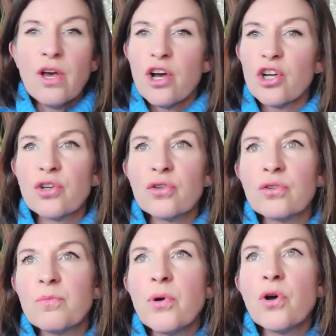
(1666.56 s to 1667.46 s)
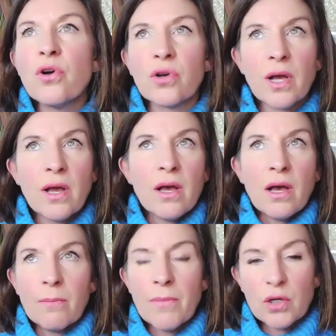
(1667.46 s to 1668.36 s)
a good book,
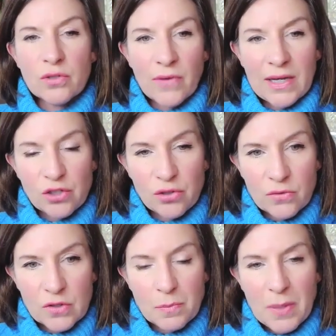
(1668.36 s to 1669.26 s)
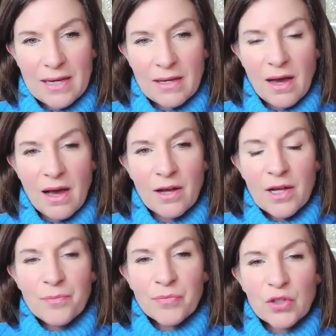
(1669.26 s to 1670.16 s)
a motivational speaker,
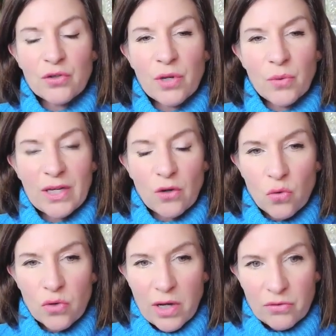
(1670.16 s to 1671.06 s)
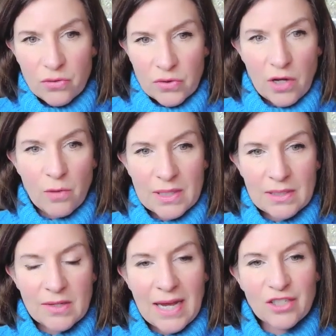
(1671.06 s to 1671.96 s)
you know, we all go through so many
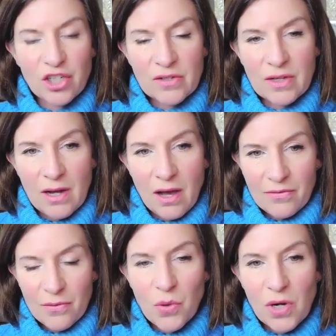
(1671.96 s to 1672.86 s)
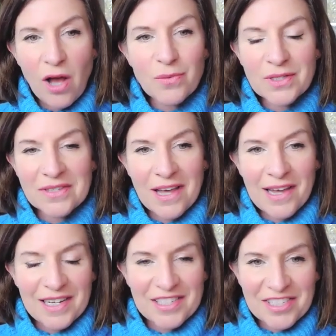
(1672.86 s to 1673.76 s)
stages in life. And what I would
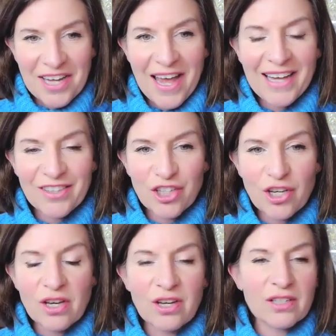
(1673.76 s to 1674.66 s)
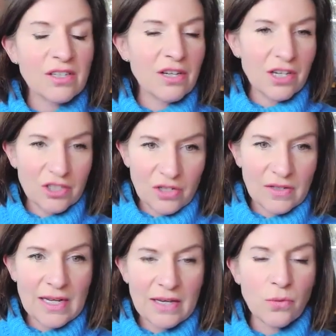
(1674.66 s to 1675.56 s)
say is take the good and
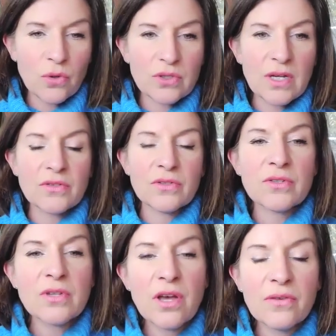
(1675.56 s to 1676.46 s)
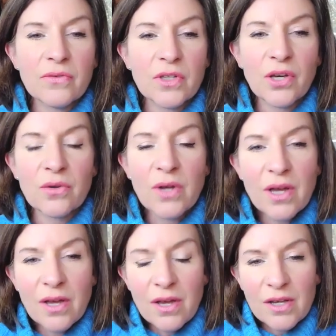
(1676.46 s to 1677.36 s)
just leave what doesn't serve for you.
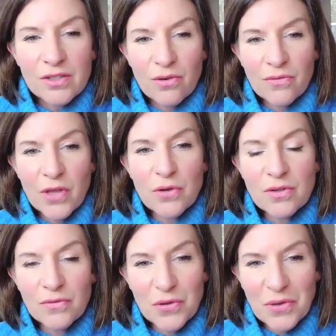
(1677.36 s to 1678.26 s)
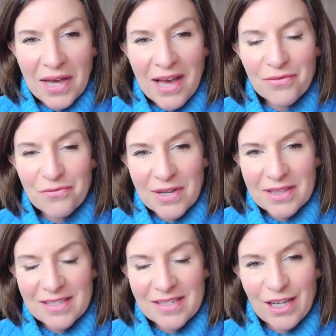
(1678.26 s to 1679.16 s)
So if those of you that haven't read
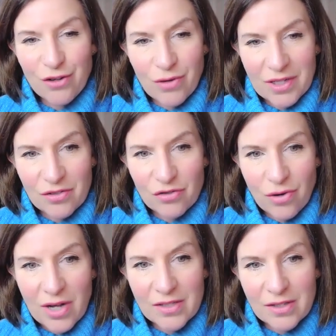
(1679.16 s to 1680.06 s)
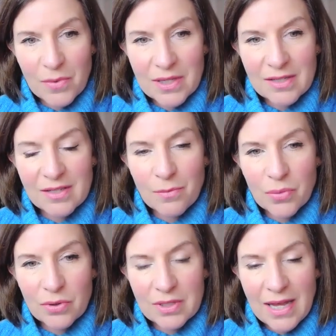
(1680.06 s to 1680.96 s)
The Secret and tried some of these
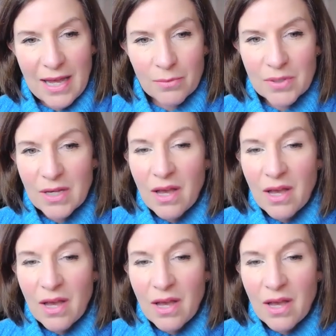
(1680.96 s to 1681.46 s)
simple tips,